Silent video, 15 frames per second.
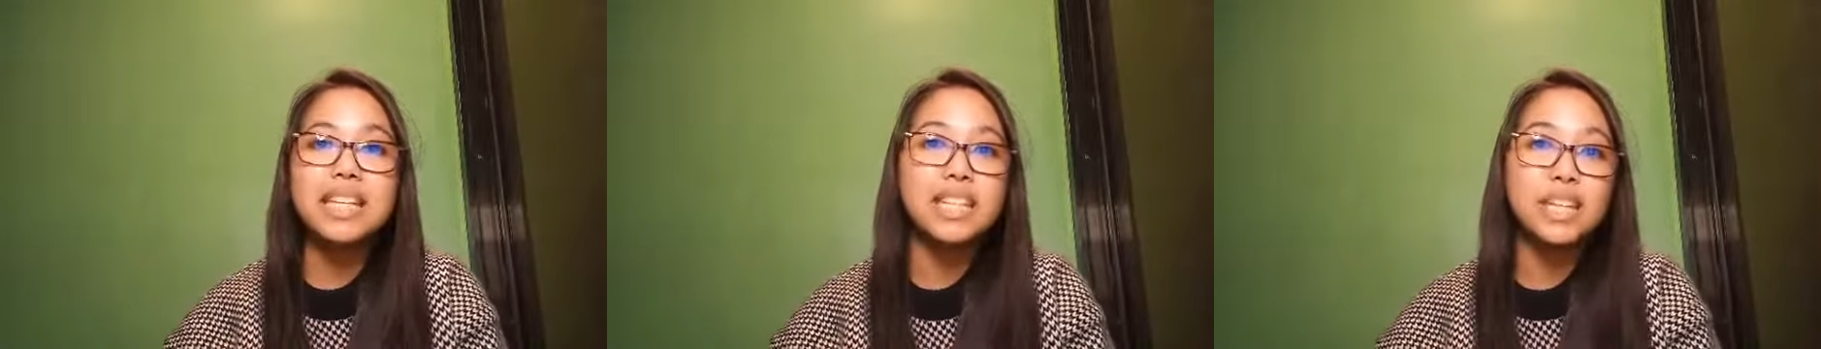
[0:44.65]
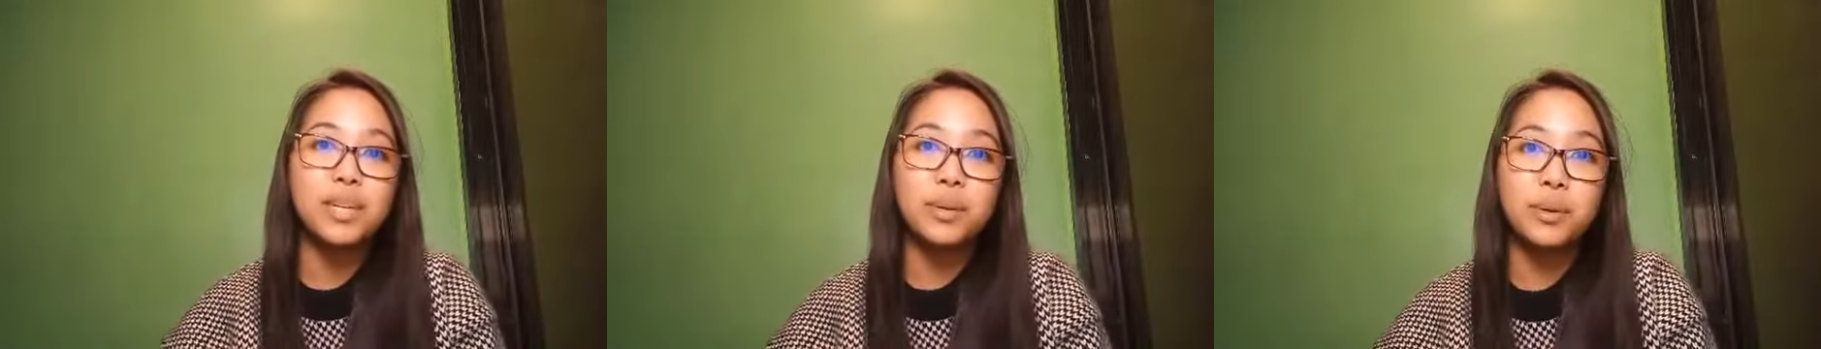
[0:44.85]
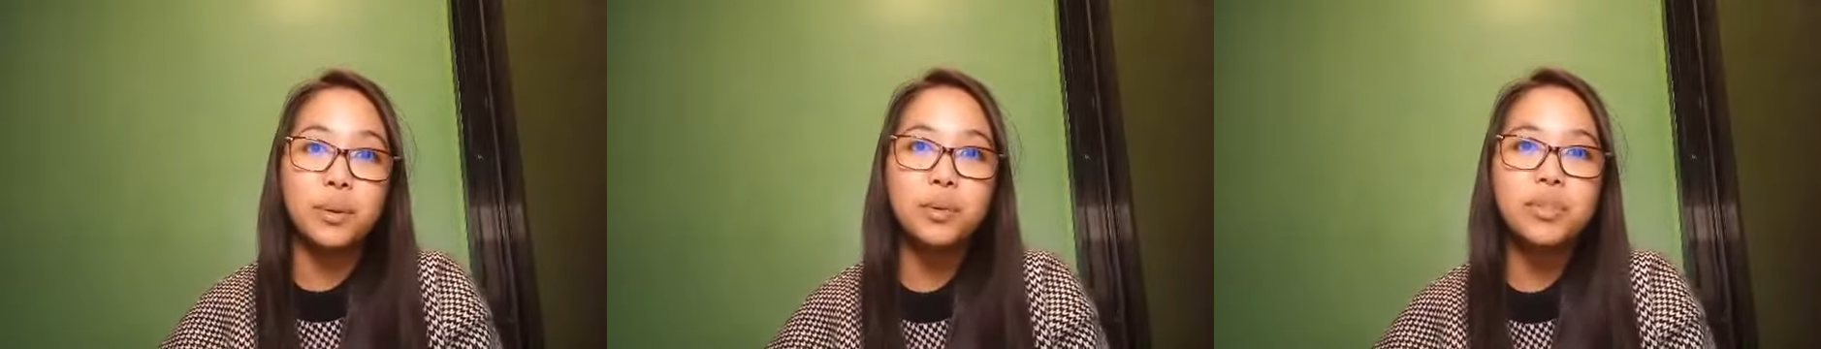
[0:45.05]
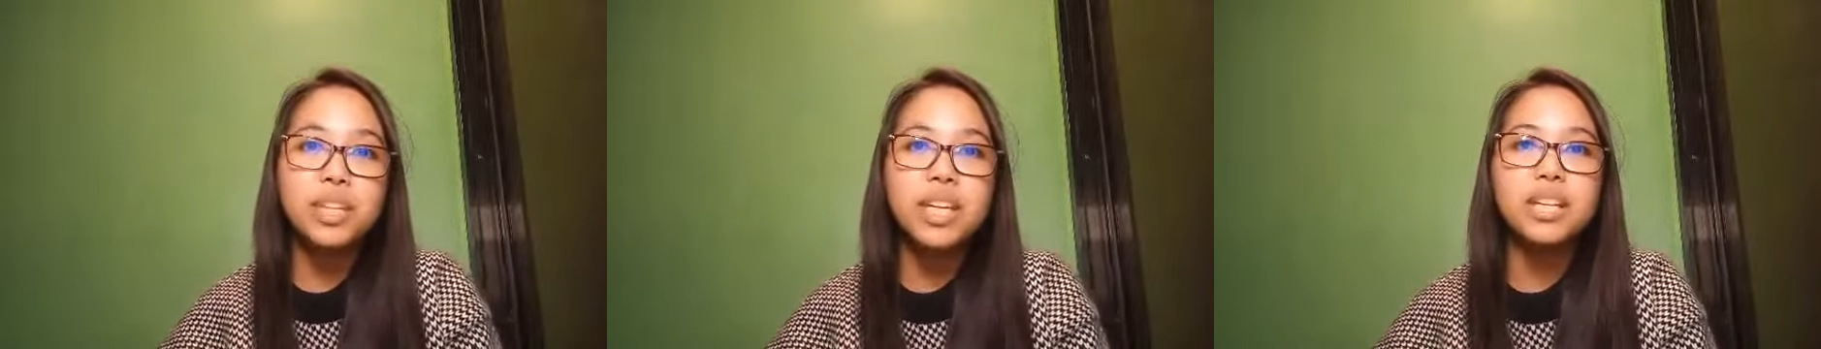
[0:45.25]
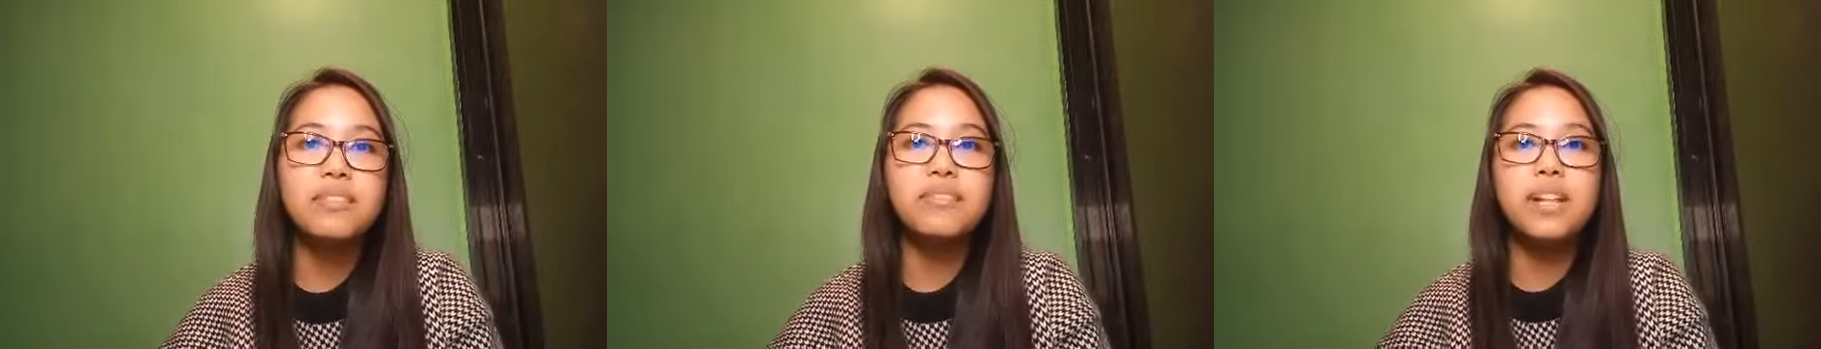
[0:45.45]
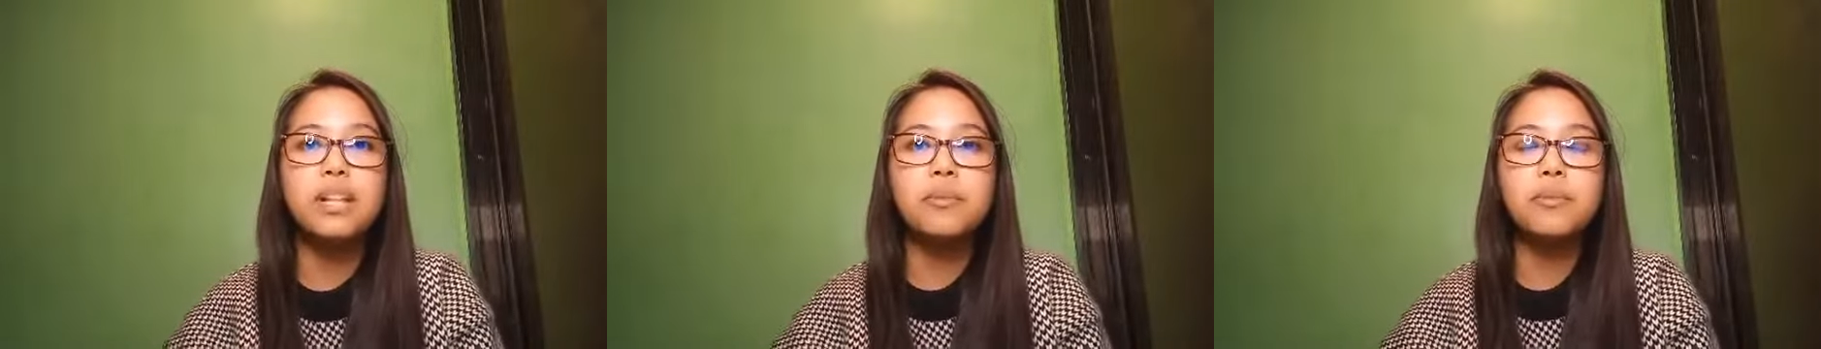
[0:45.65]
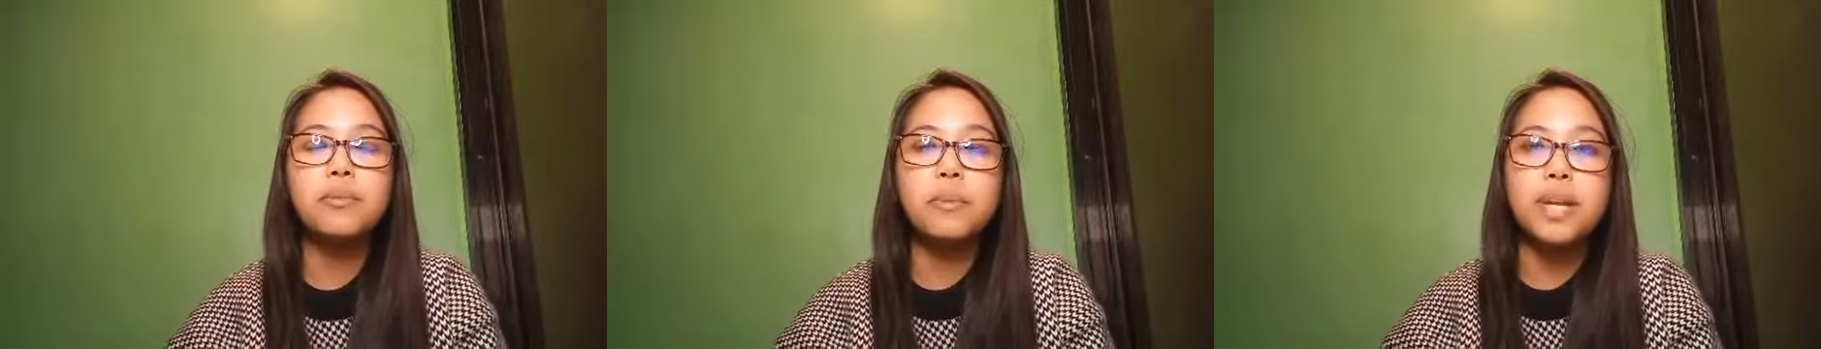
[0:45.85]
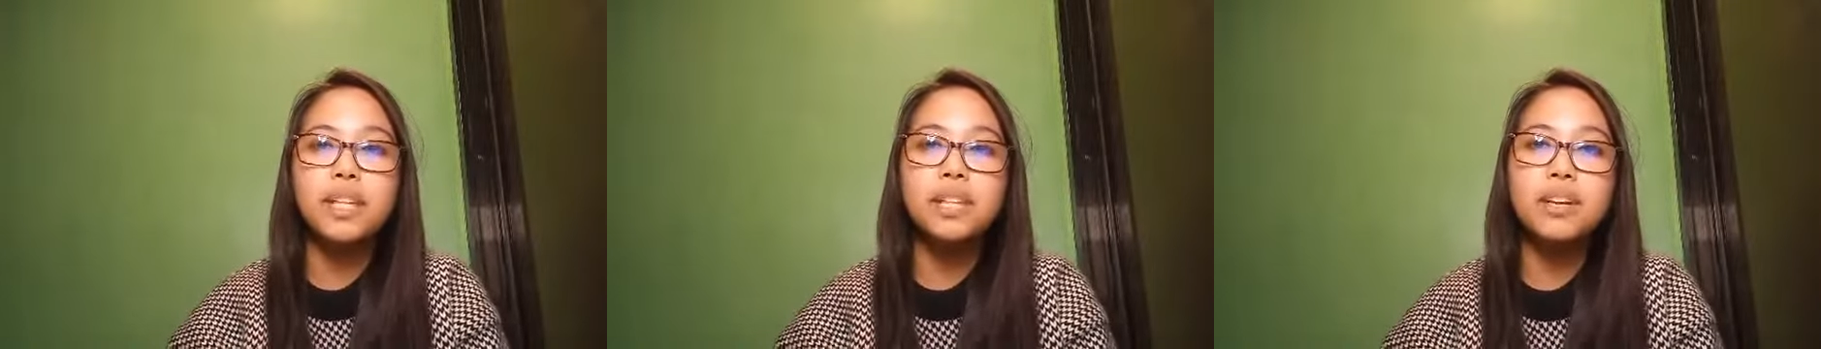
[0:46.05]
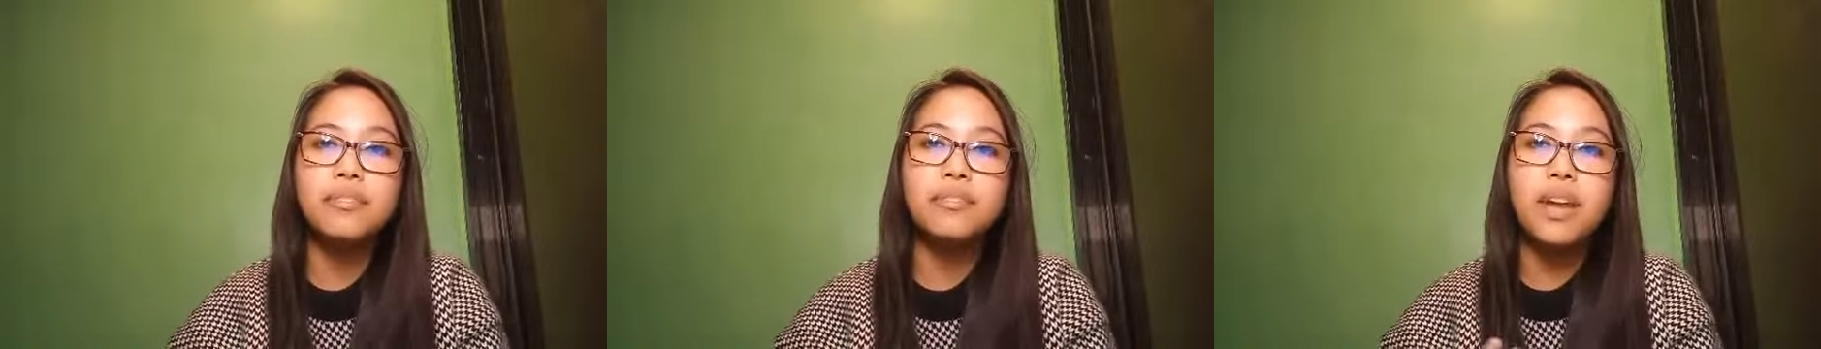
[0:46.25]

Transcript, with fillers: the growth and development of